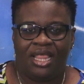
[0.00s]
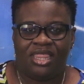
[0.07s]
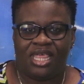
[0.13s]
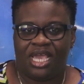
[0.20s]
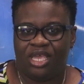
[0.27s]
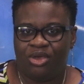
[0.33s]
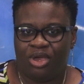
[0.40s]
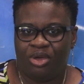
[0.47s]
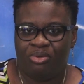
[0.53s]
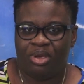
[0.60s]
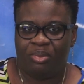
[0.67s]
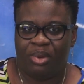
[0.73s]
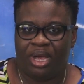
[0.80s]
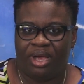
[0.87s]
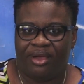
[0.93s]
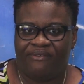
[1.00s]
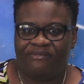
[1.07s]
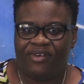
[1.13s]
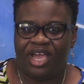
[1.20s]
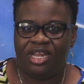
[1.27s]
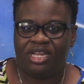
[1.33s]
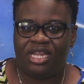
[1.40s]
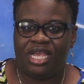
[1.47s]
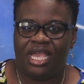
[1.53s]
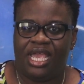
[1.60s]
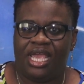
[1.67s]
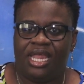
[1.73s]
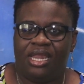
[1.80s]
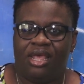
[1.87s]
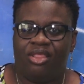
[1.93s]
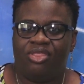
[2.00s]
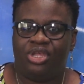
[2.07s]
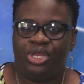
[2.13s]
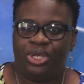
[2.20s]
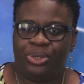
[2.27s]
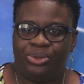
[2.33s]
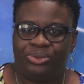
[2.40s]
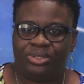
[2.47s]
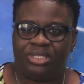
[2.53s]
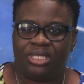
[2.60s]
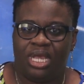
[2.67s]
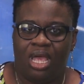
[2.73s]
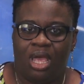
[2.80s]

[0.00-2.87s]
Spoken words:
Thank you, Karima. Finally, in the news,